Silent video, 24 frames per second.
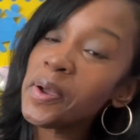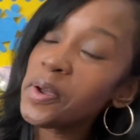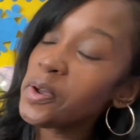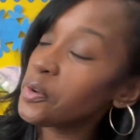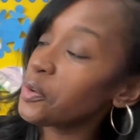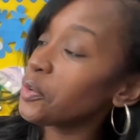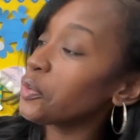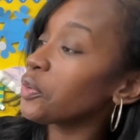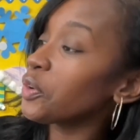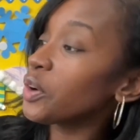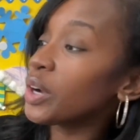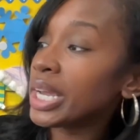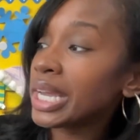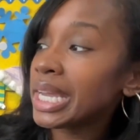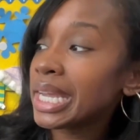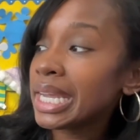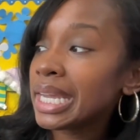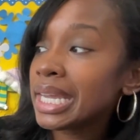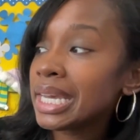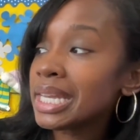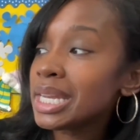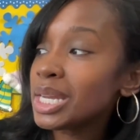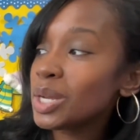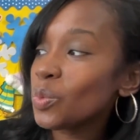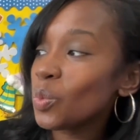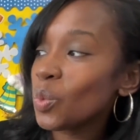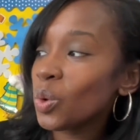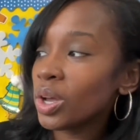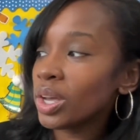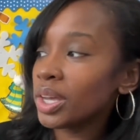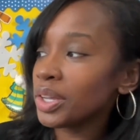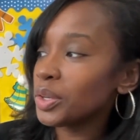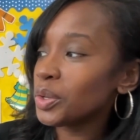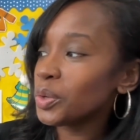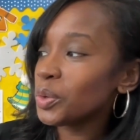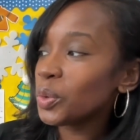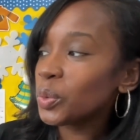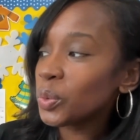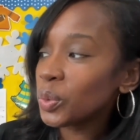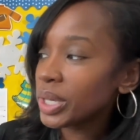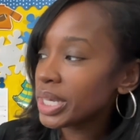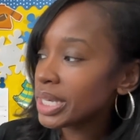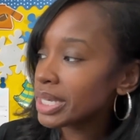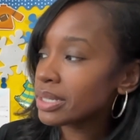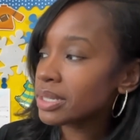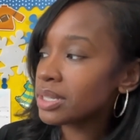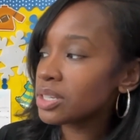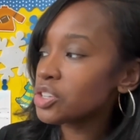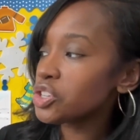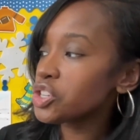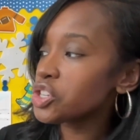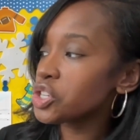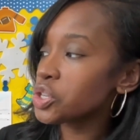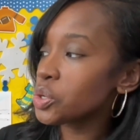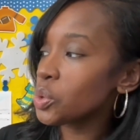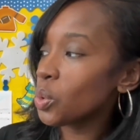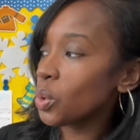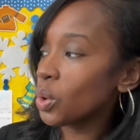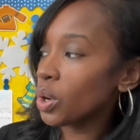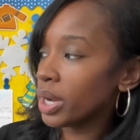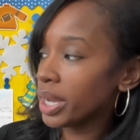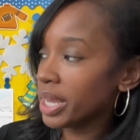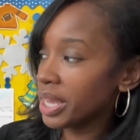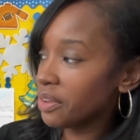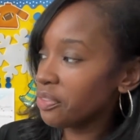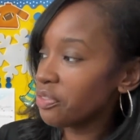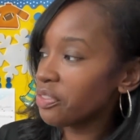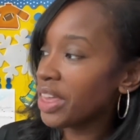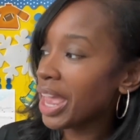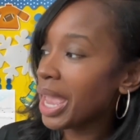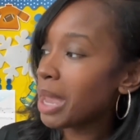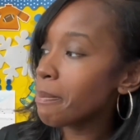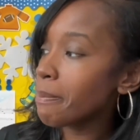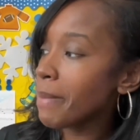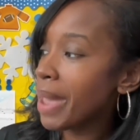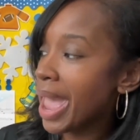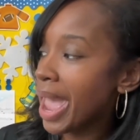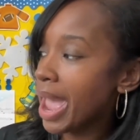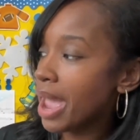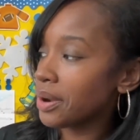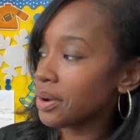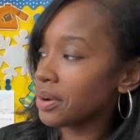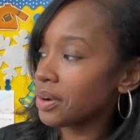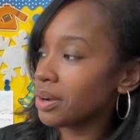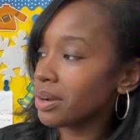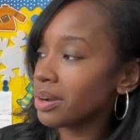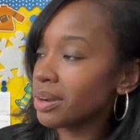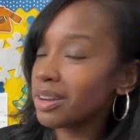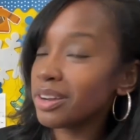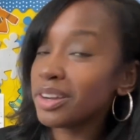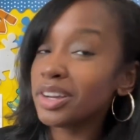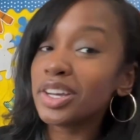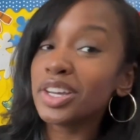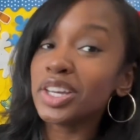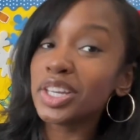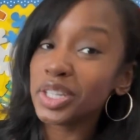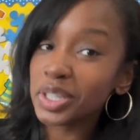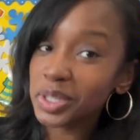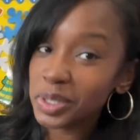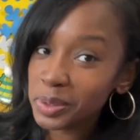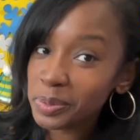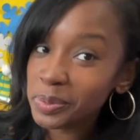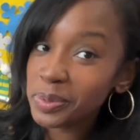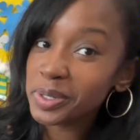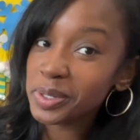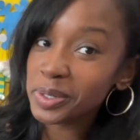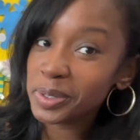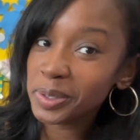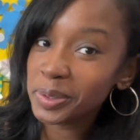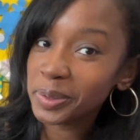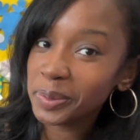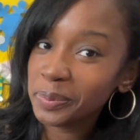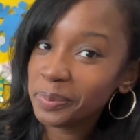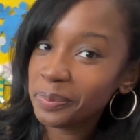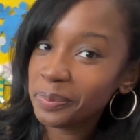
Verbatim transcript: For anyone who isn't sure if they matter, you do.